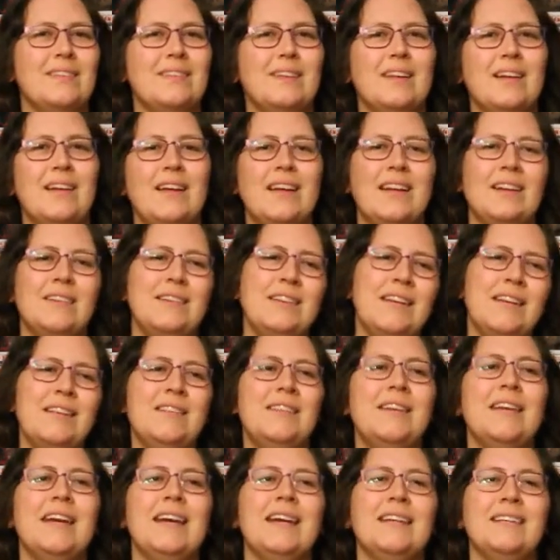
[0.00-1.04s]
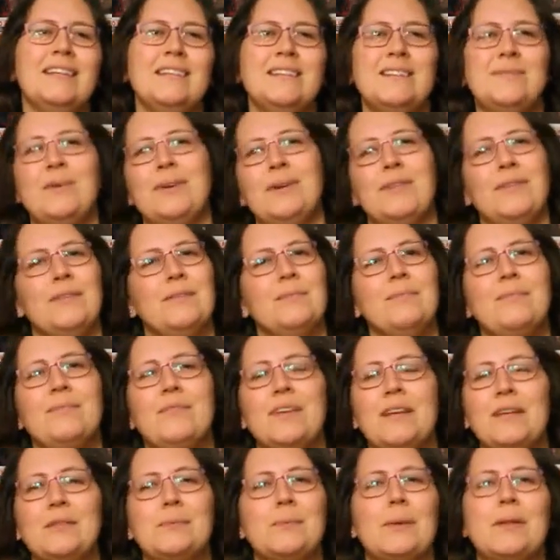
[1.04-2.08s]
And in the end, it's one of the
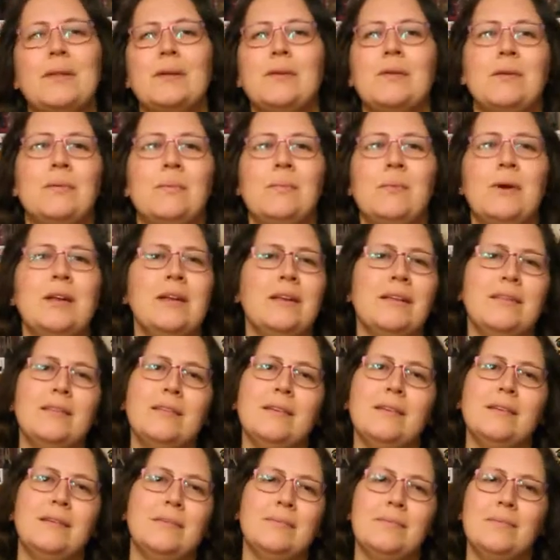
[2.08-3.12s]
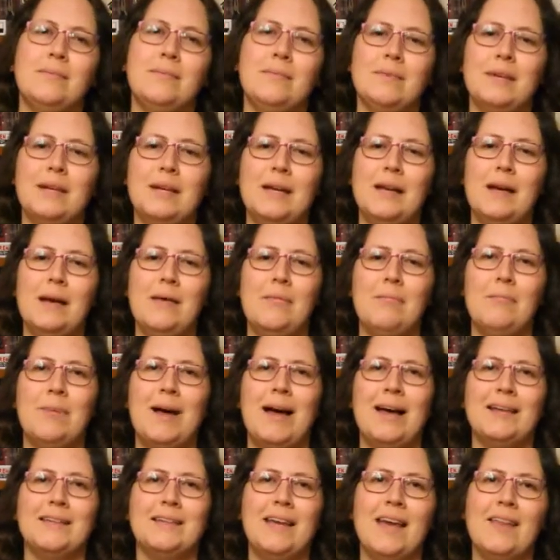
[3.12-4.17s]
things where the good win and the
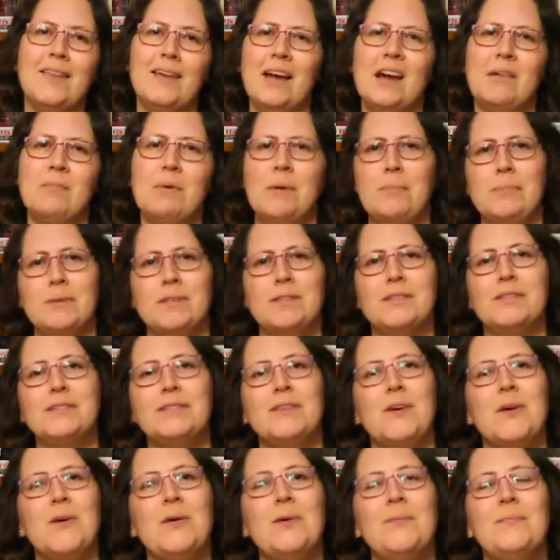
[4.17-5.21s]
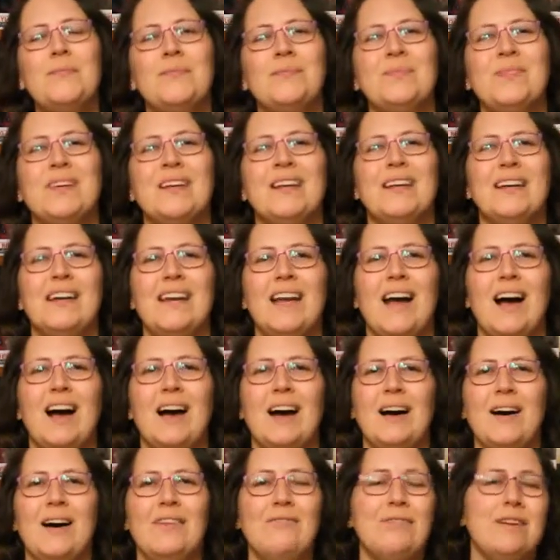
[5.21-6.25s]
bad get their comeuppance. So
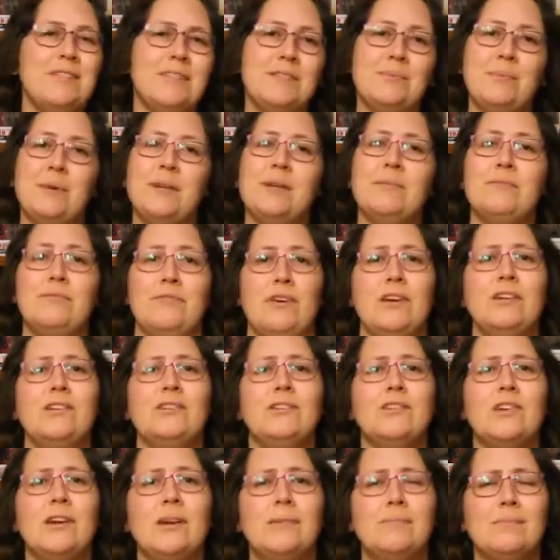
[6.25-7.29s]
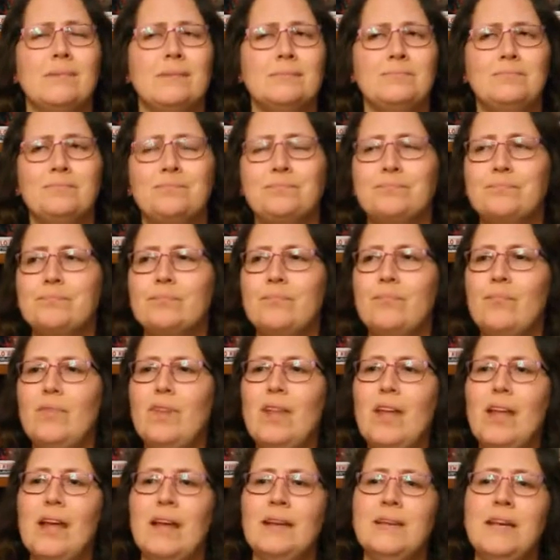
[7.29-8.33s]
I read this one in French
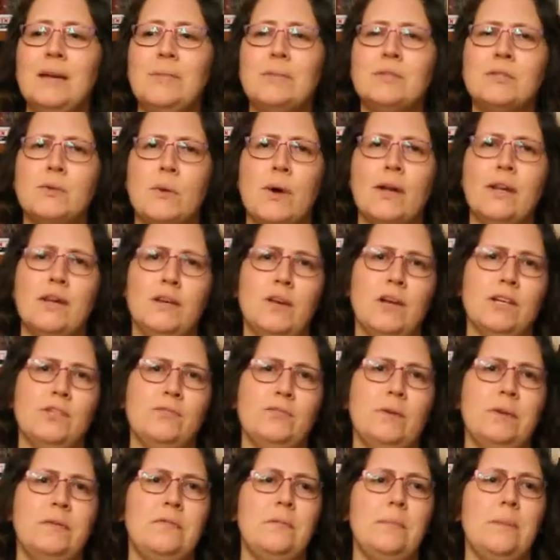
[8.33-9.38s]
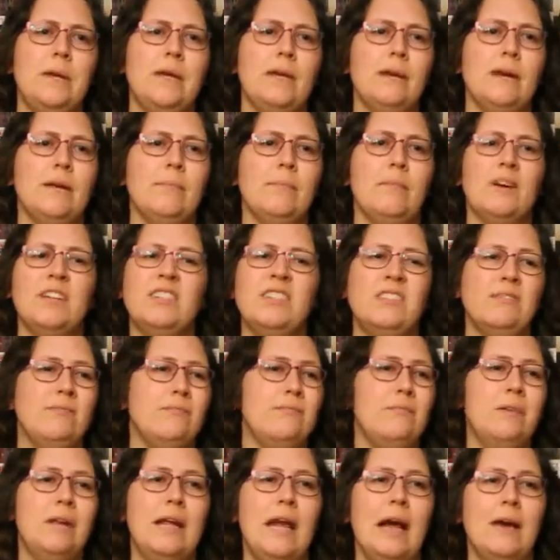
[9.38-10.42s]
and it was quite a nice read for me. I didn't
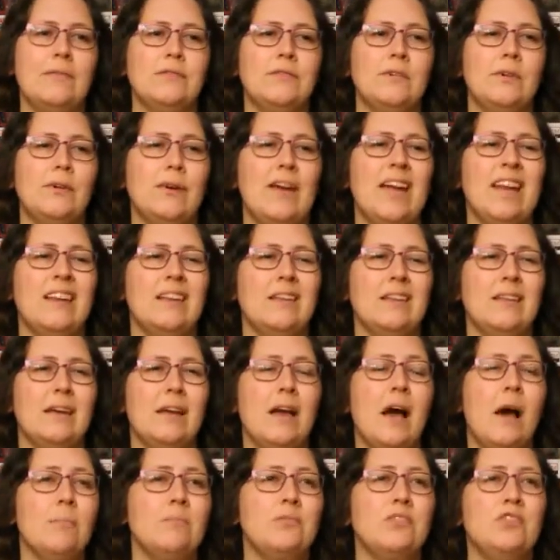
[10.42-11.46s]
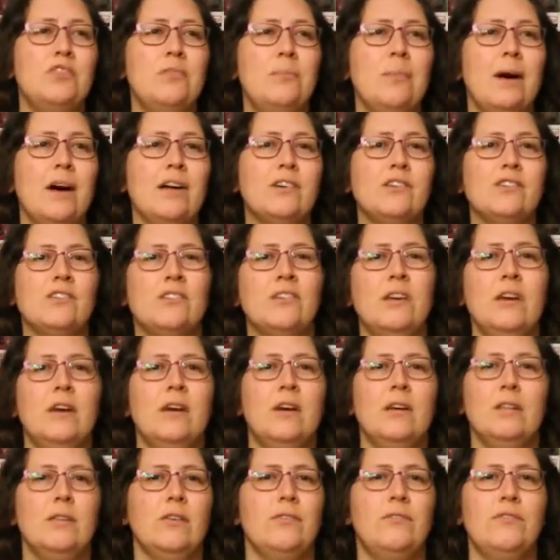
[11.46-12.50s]
really have to look anything up too much.
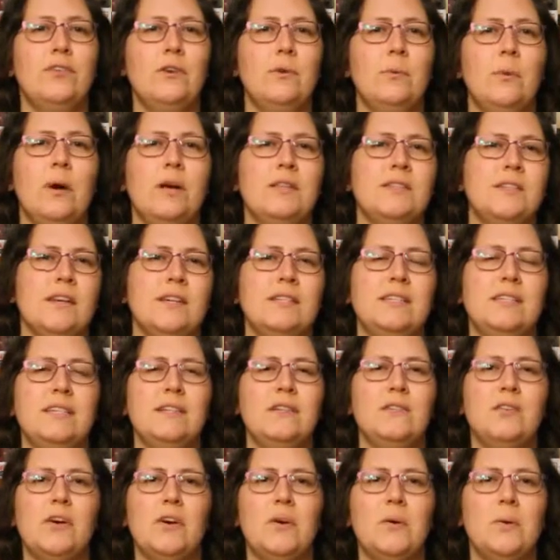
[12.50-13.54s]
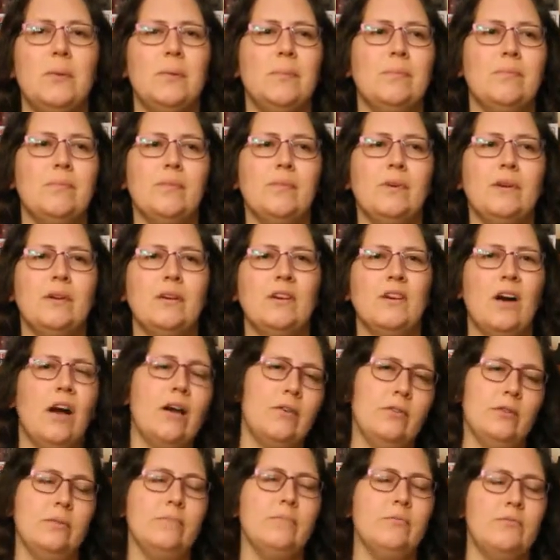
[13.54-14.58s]
The few words I didn't know, I
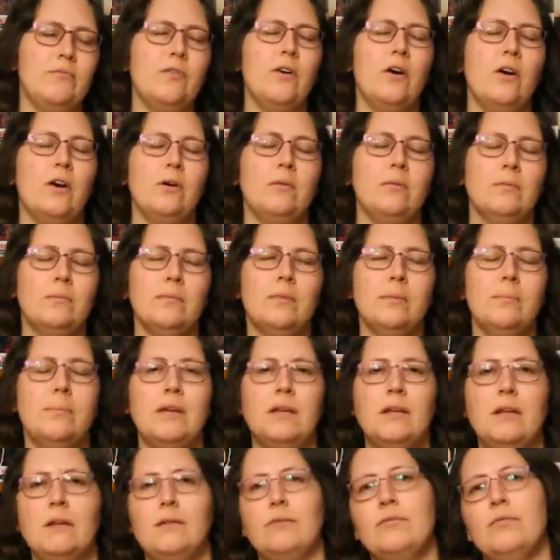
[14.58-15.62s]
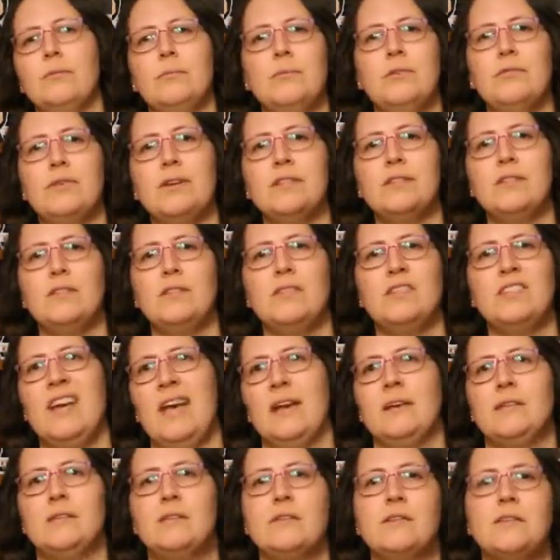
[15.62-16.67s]
could infer the meaning from the rest of the
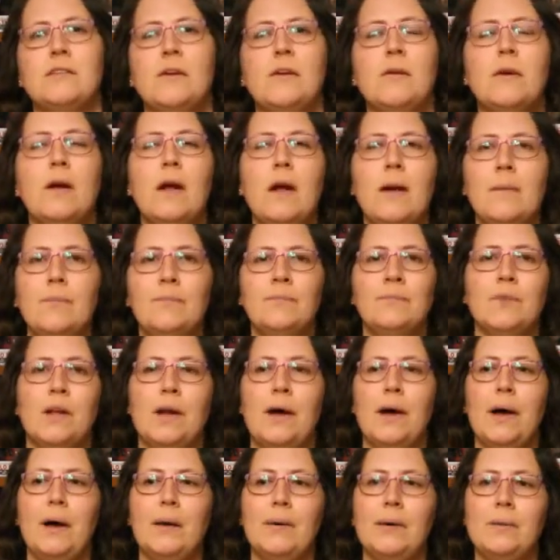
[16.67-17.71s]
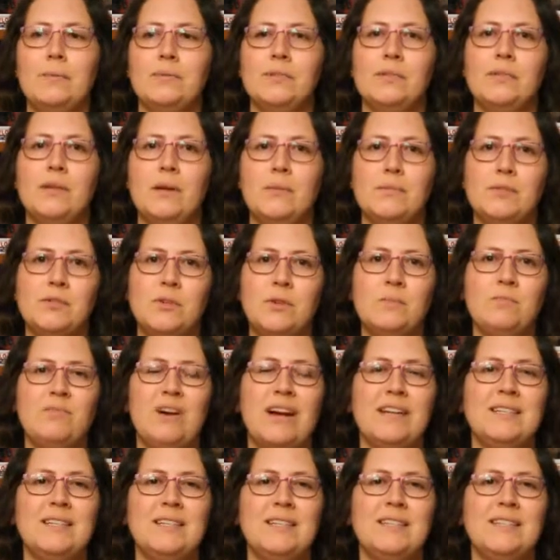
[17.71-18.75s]
text. So it was good
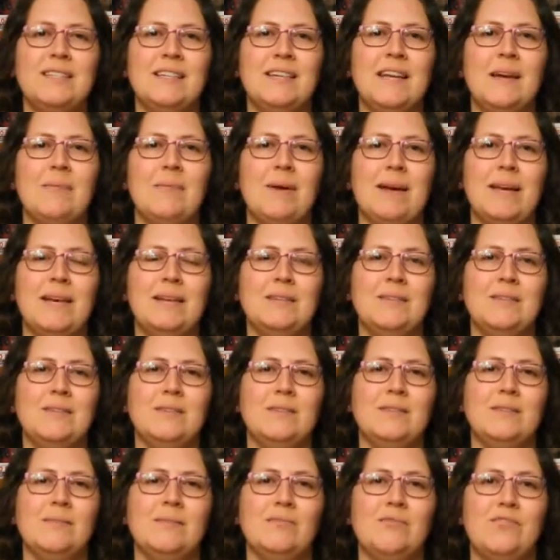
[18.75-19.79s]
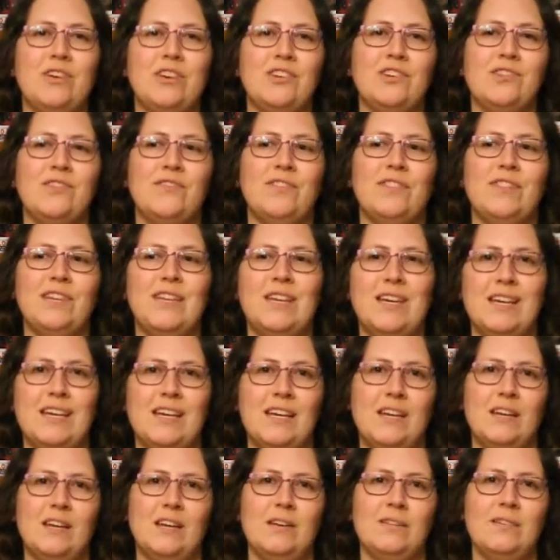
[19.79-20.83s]
practice to get back into some French for the year.
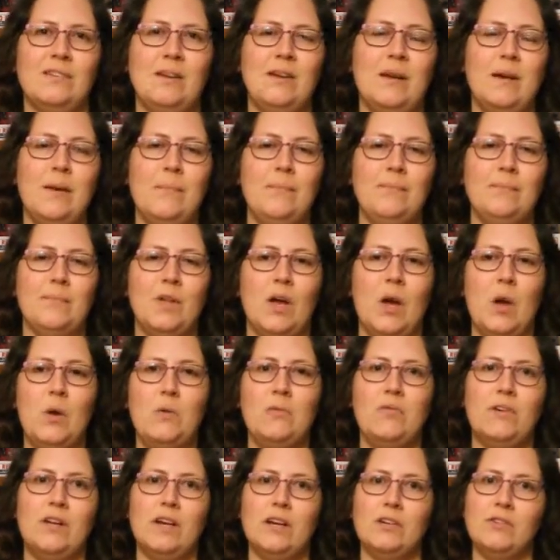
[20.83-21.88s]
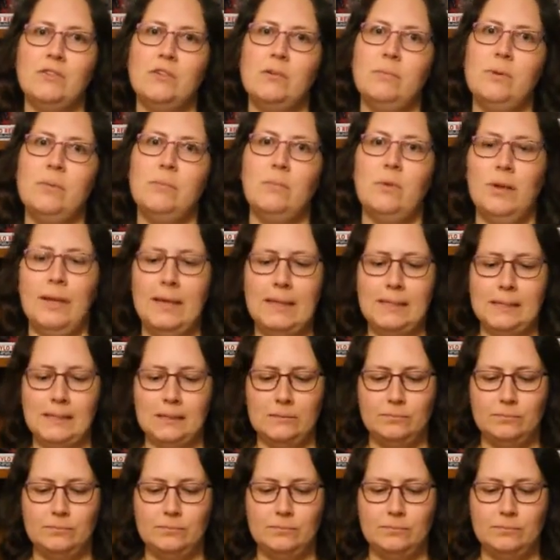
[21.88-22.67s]
Hopefully I can do a bit more later.